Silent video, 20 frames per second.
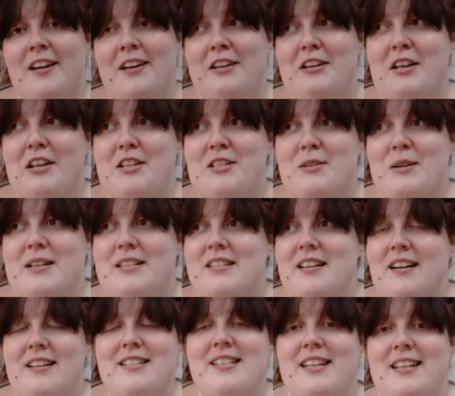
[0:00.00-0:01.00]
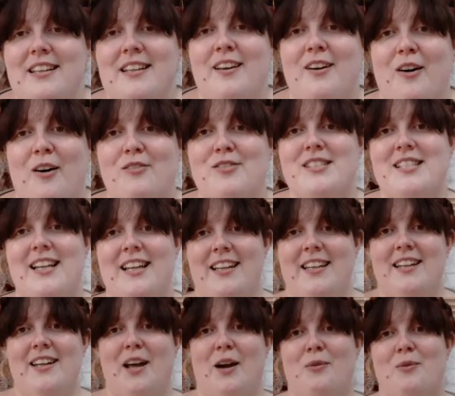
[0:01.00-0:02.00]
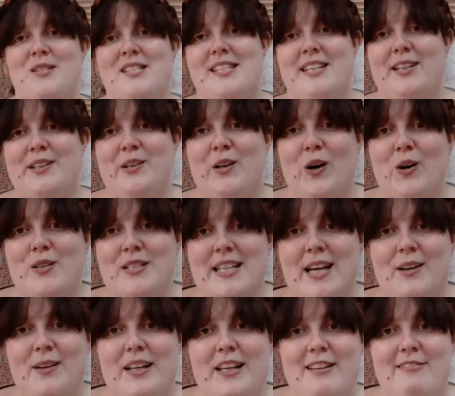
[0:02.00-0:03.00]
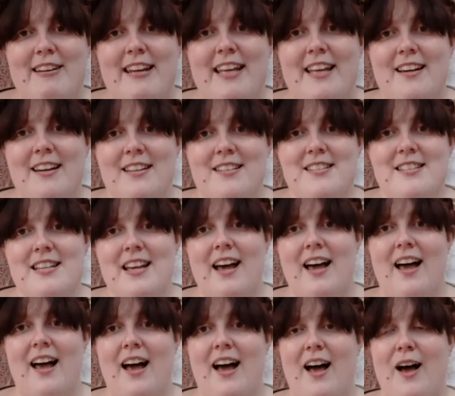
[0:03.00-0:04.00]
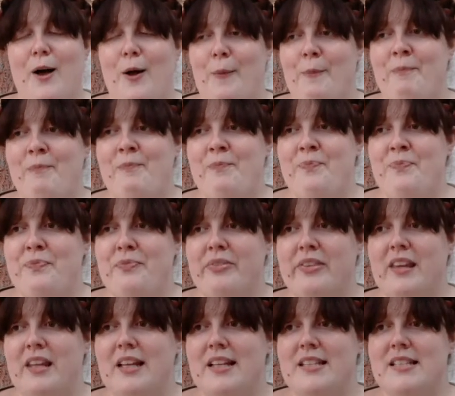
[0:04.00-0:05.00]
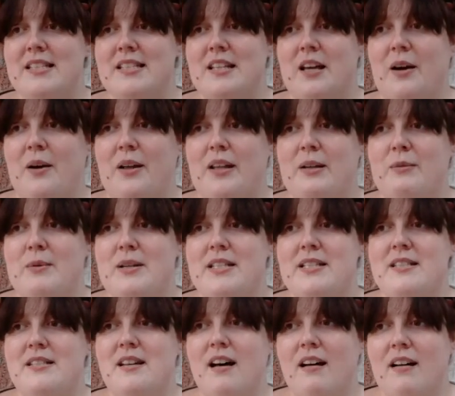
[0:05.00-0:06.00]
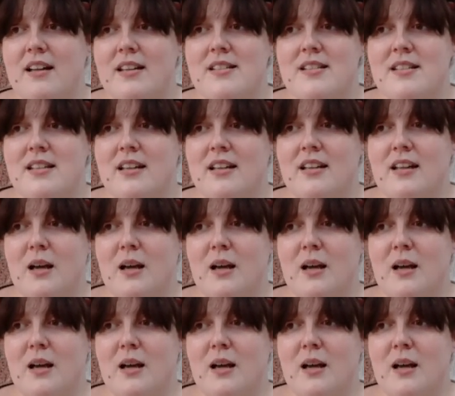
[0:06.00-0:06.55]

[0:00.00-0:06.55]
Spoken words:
Nothing too exciting. Obviously, you know, we're still in lockdown here in England. So I think we're starting to